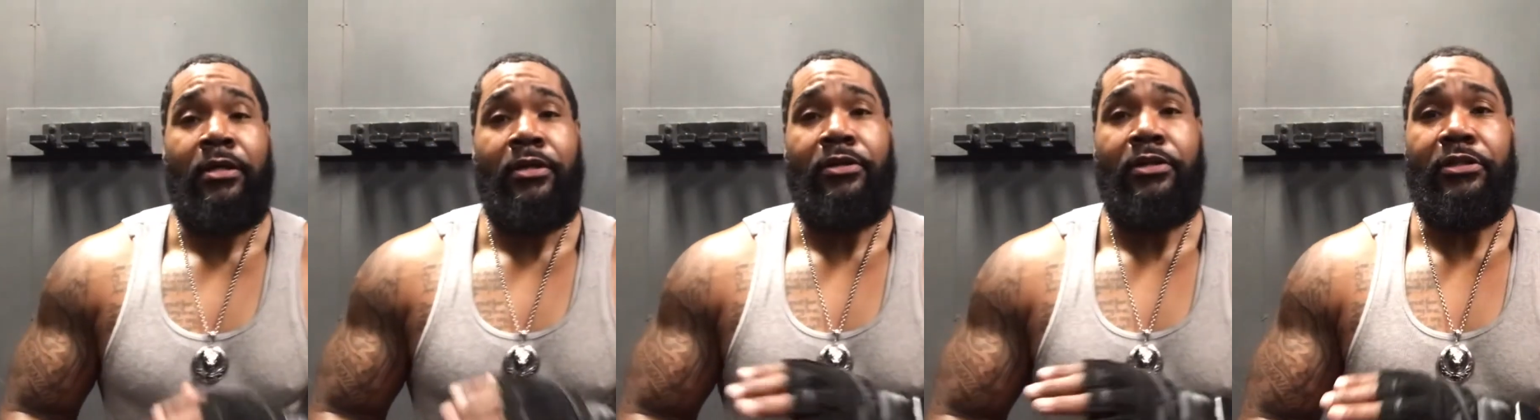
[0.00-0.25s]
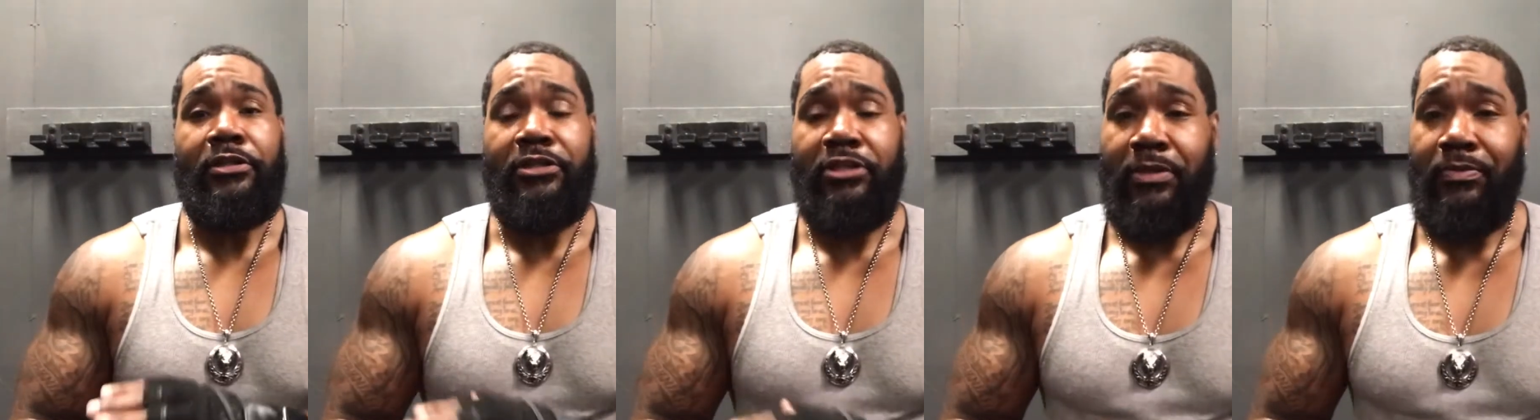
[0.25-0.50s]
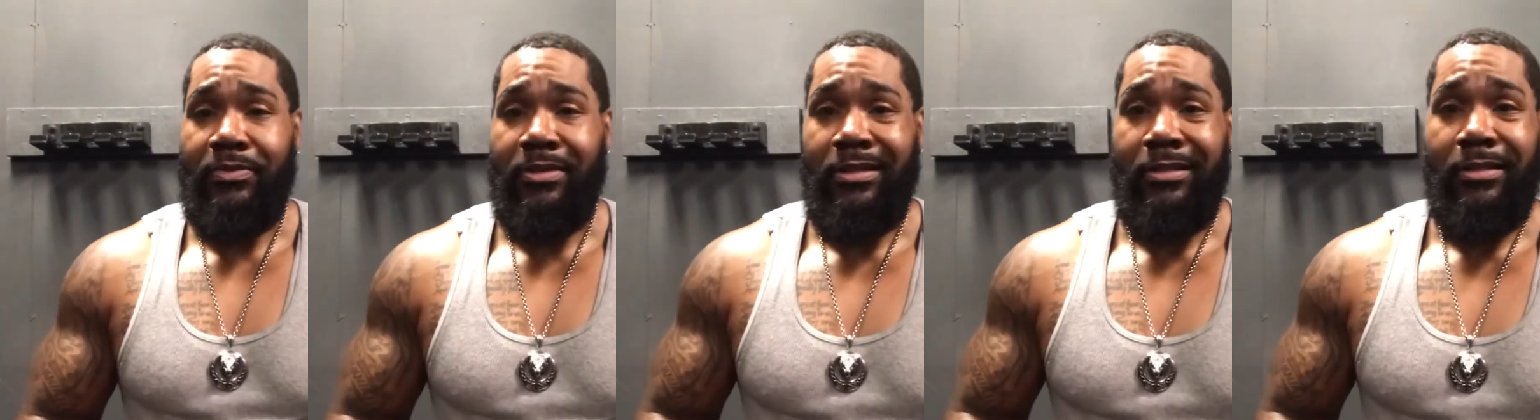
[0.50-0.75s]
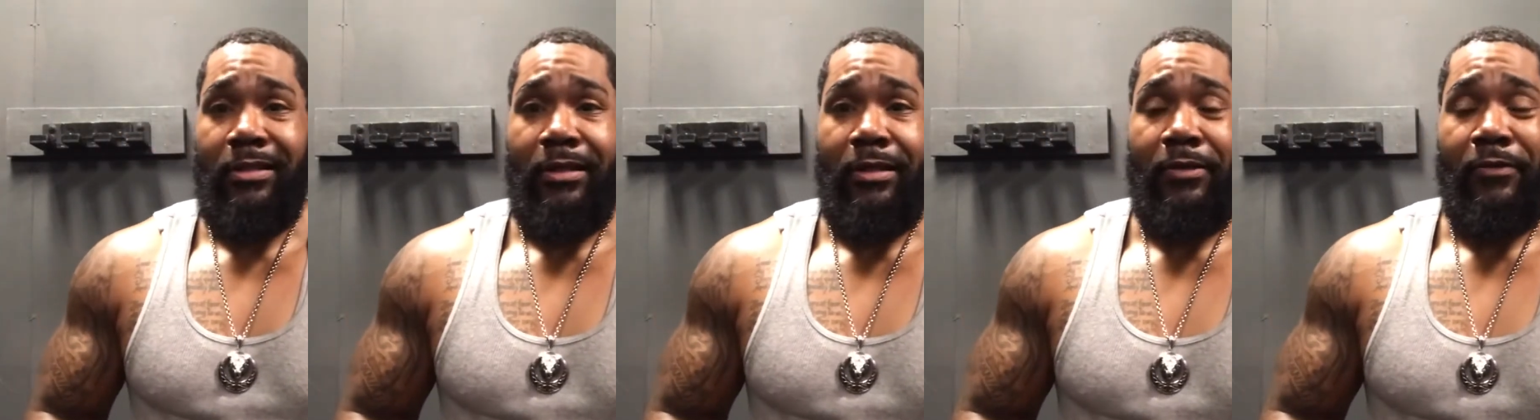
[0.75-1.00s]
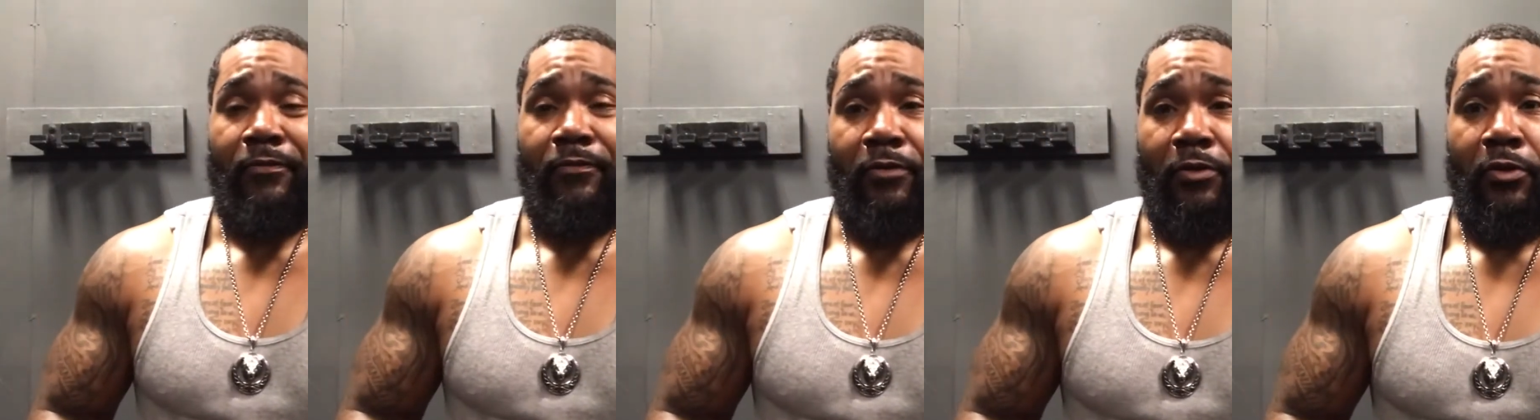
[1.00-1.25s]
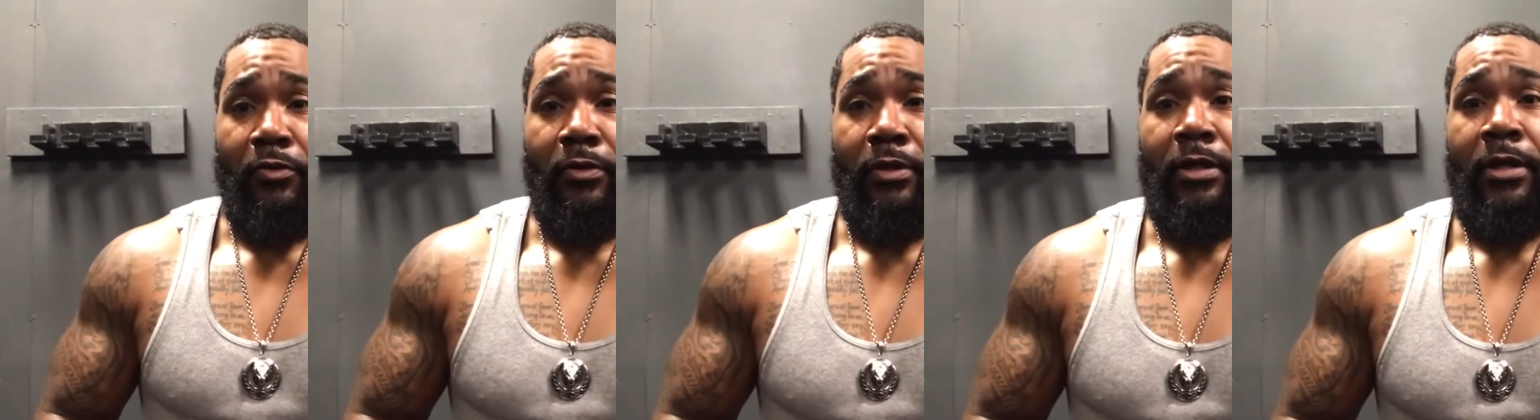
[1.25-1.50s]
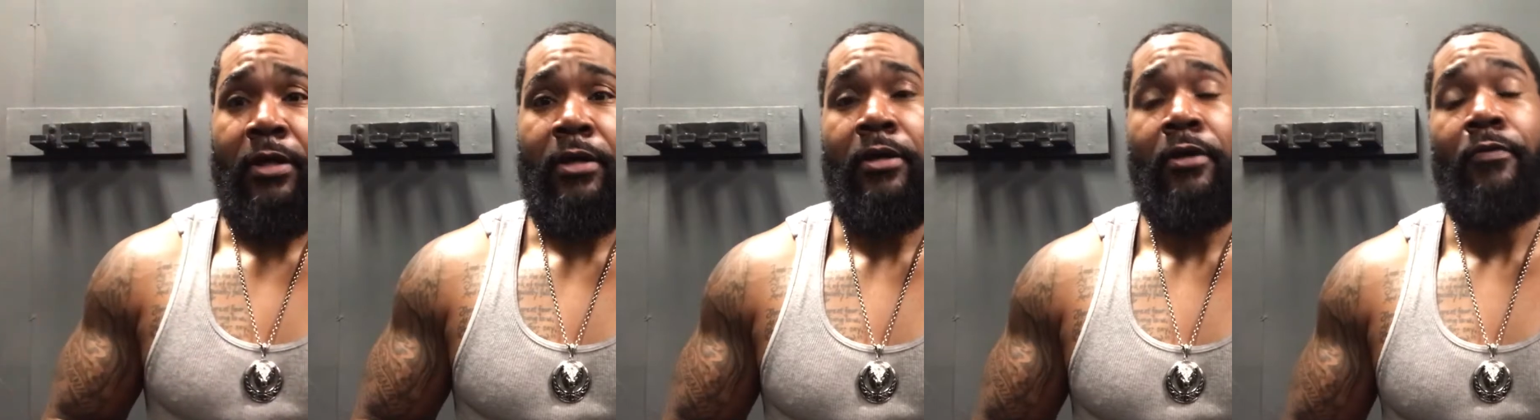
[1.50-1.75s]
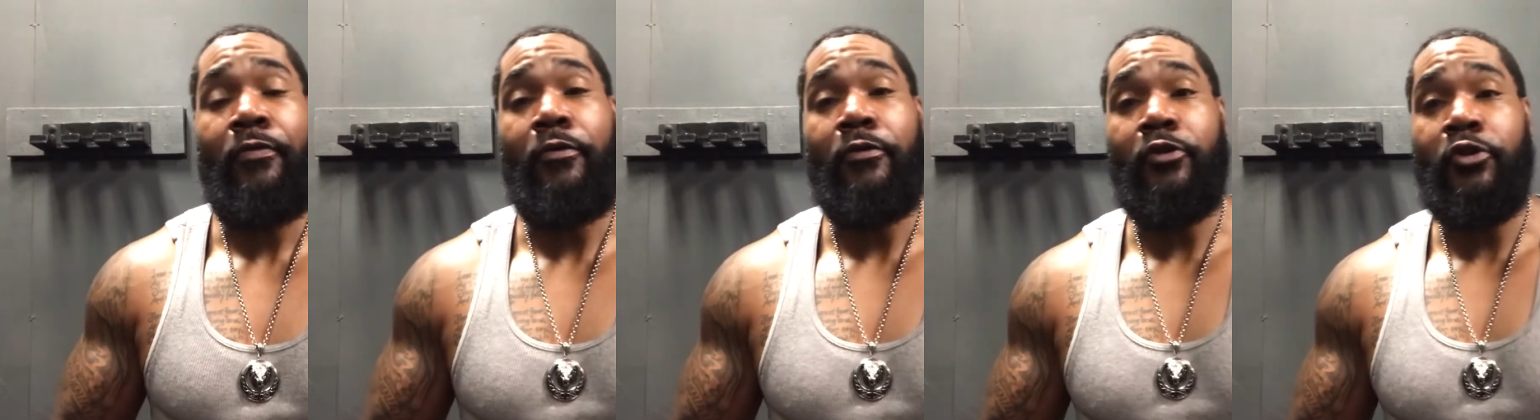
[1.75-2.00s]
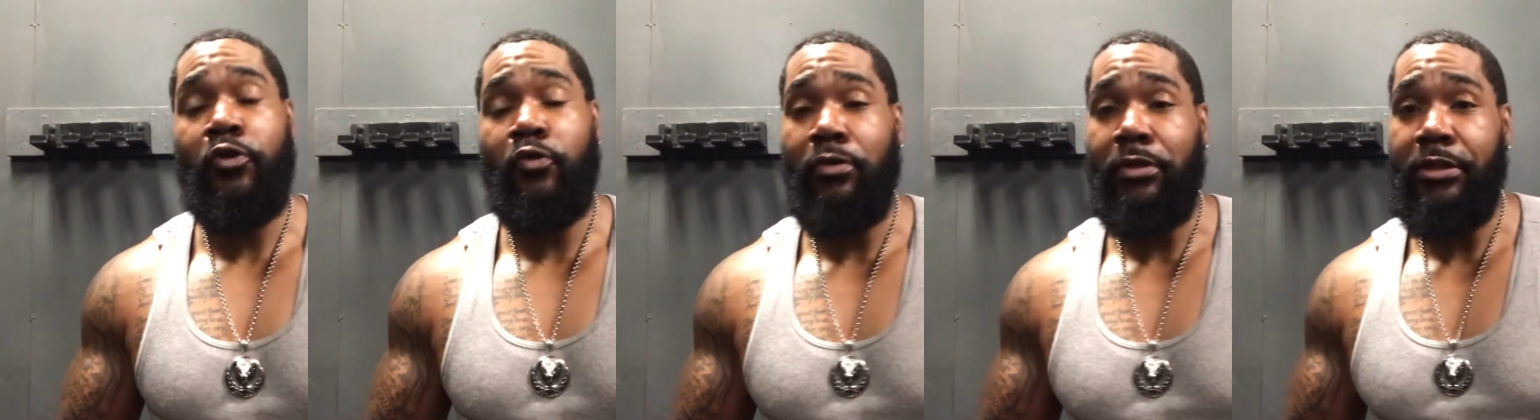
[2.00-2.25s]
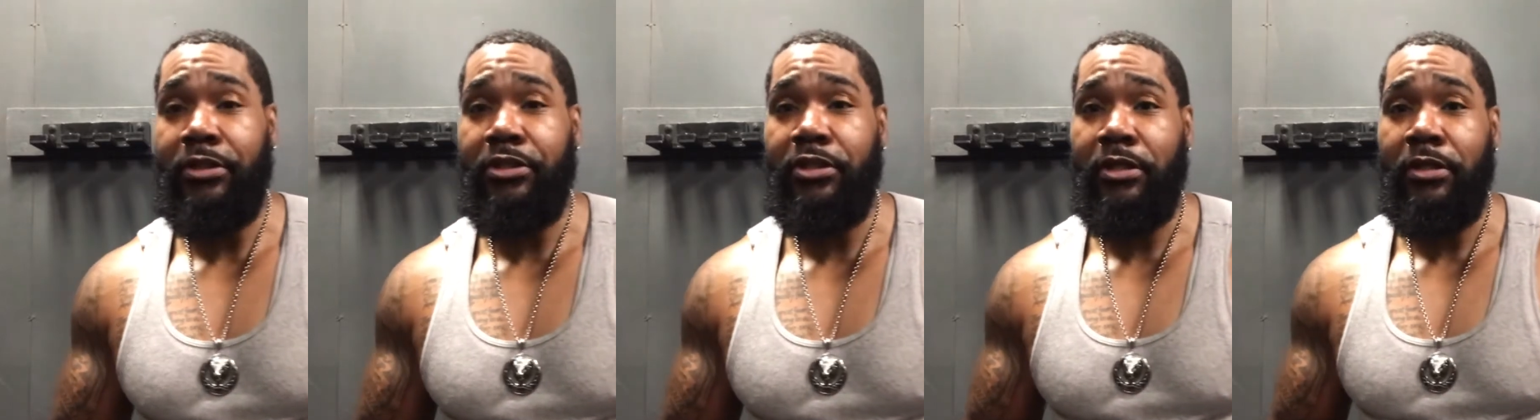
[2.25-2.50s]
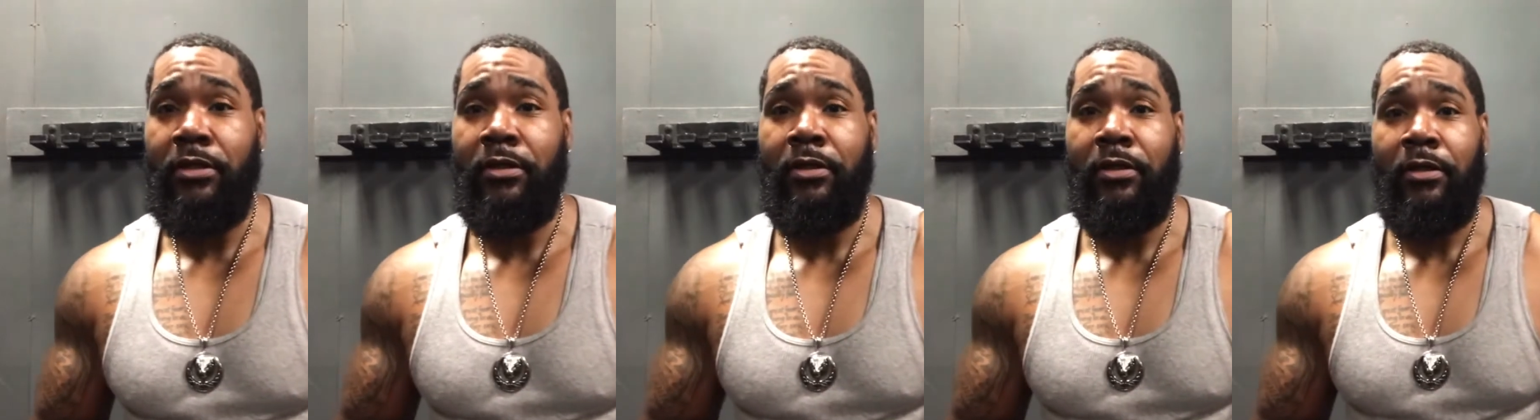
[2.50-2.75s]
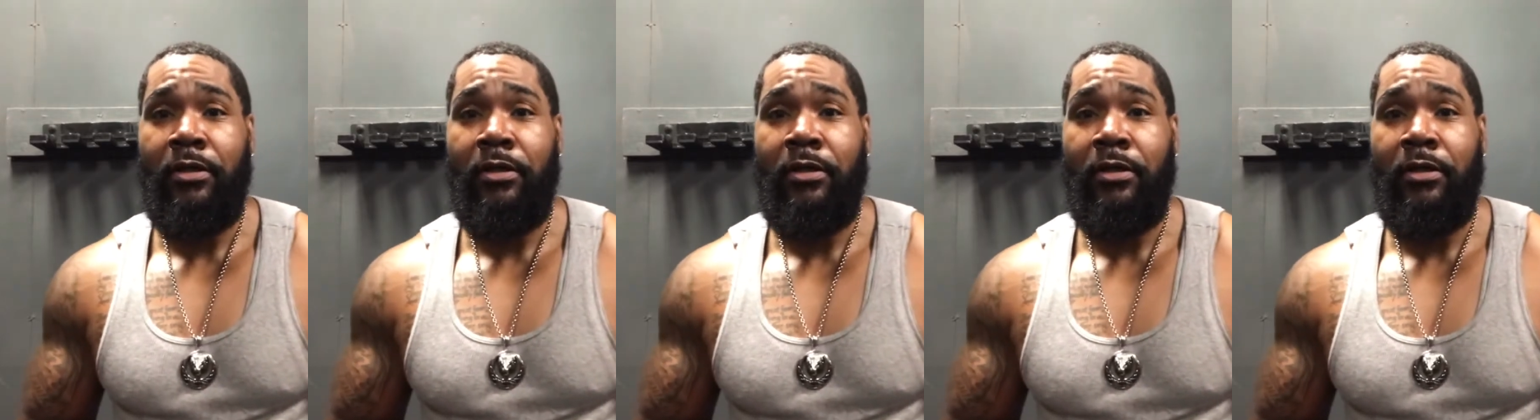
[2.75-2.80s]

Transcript: the Gypsy King Fury, the trilogy.